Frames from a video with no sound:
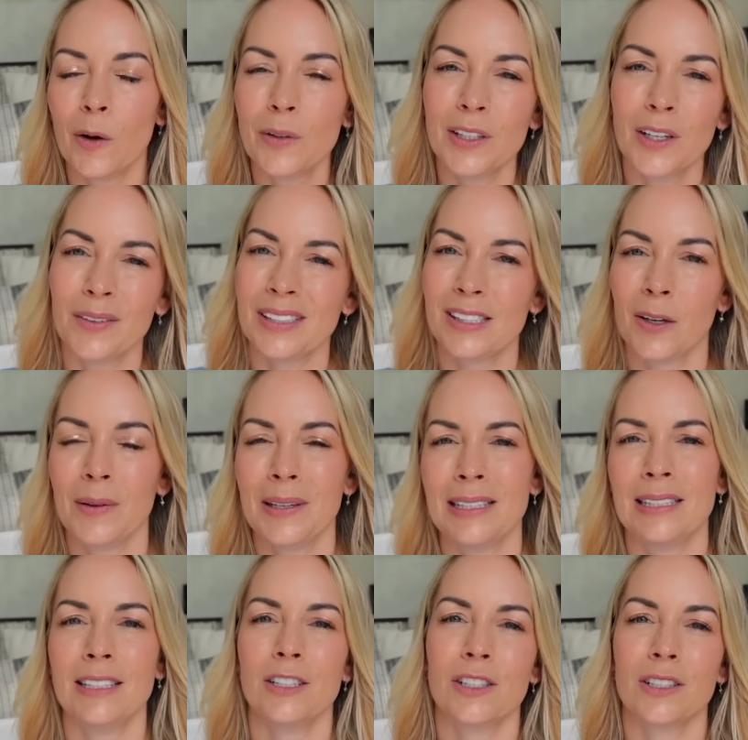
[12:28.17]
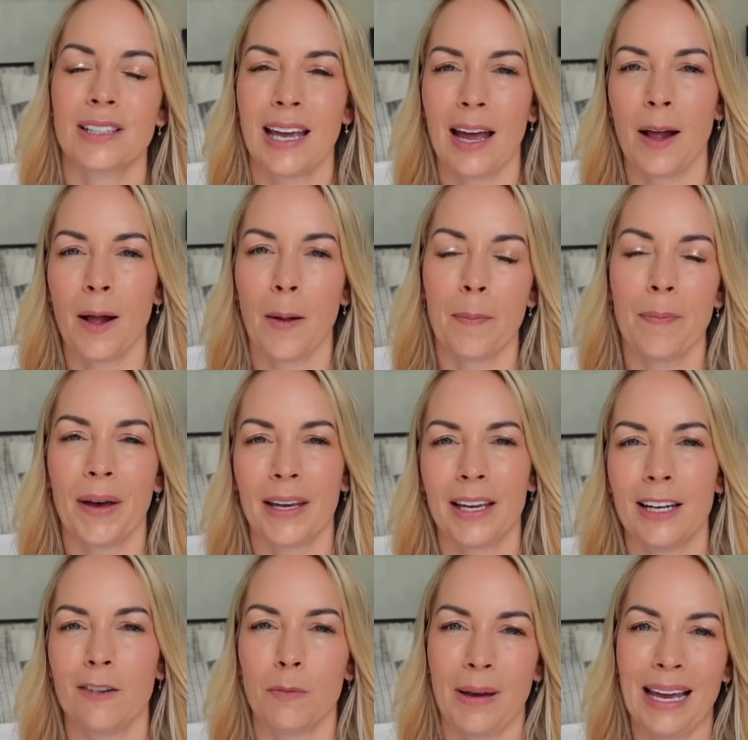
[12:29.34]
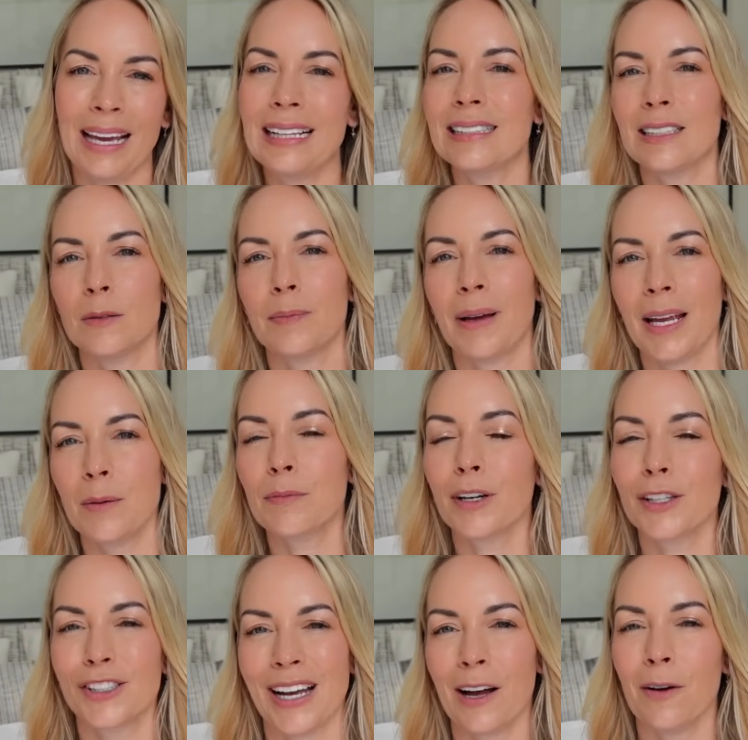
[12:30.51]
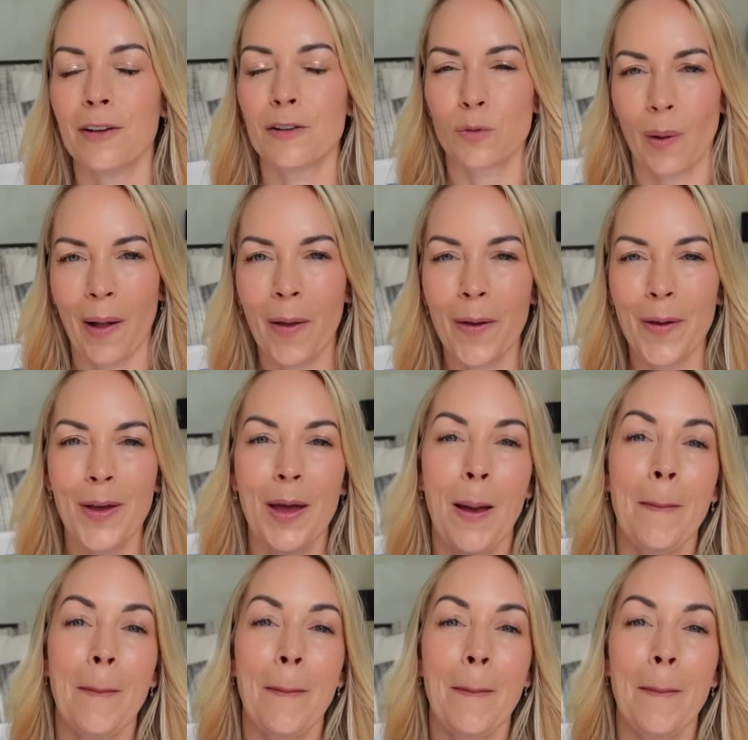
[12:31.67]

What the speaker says: oh, you know, it's so easy to just get a bucket of paint and paintbrush out as well.